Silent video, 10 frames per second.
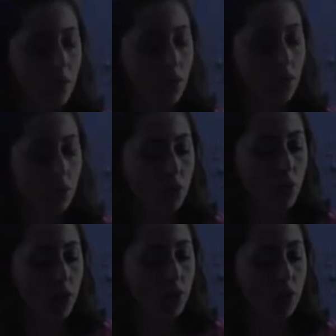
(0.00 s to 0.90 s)
and you
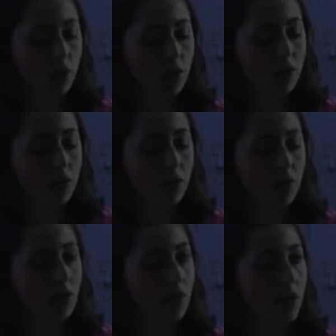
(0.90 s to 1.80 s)
are
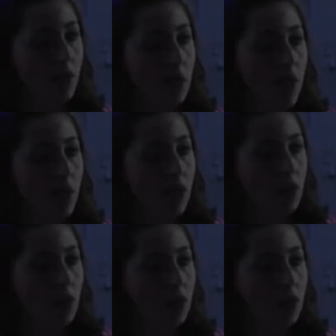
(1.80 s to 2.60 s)
the mother